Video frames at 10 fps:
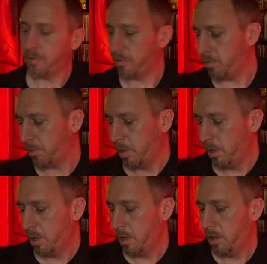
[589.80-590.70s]
to
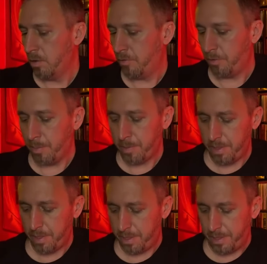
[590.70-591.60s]
flip
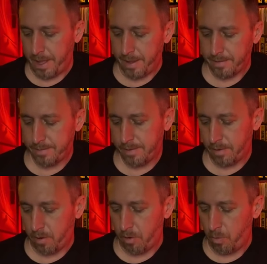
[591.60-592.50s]
that
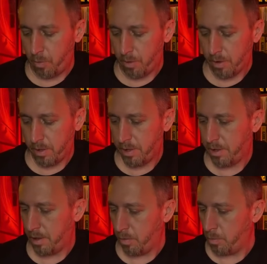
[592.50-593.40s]
artwork
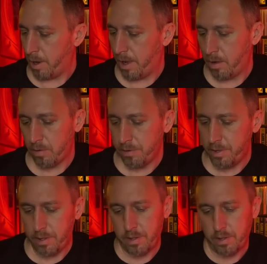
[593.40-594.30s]
around.
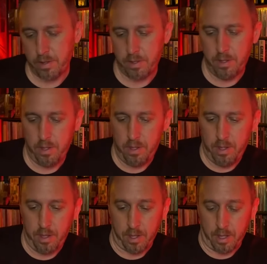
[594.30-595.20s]

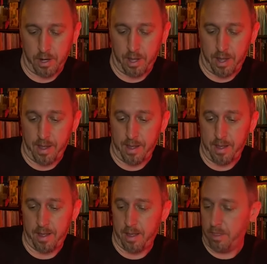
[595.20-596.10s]
Again, I...
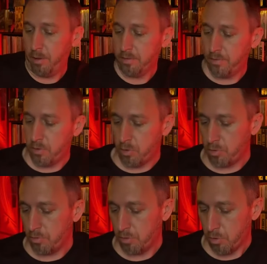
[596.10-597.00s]
Those of you
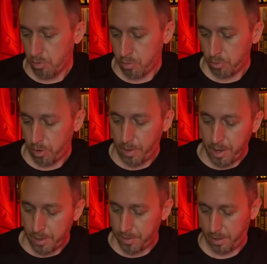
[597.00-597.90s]
who, who, who know
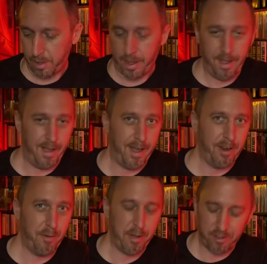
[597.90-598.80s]
anything, I
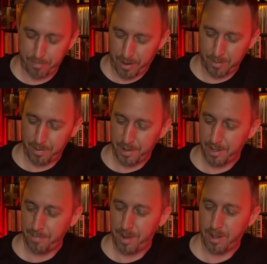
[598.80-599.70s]
don't expect I'm going to
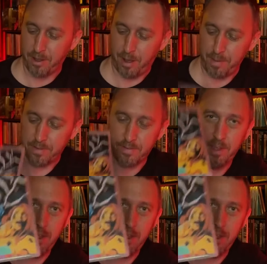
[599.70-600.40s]
get many comments